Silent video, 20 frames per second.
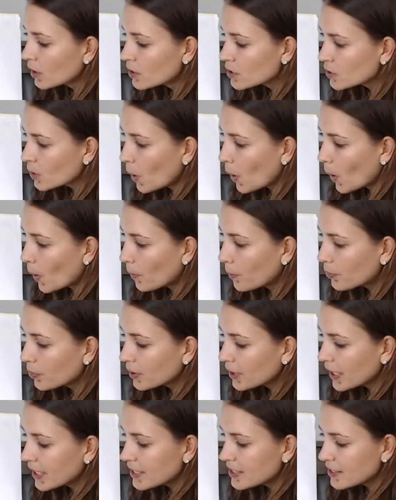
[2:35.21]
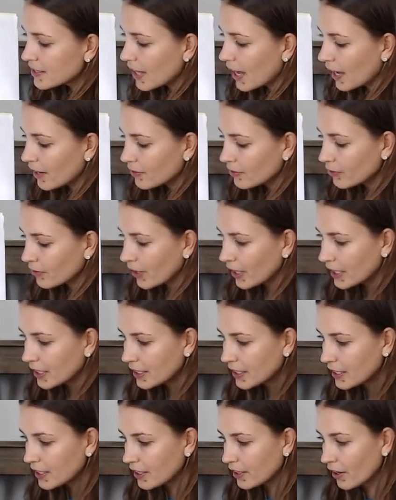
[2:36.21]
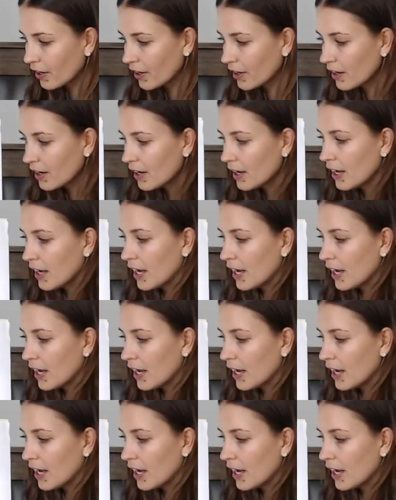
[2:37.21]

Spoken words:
So I'll place that right here.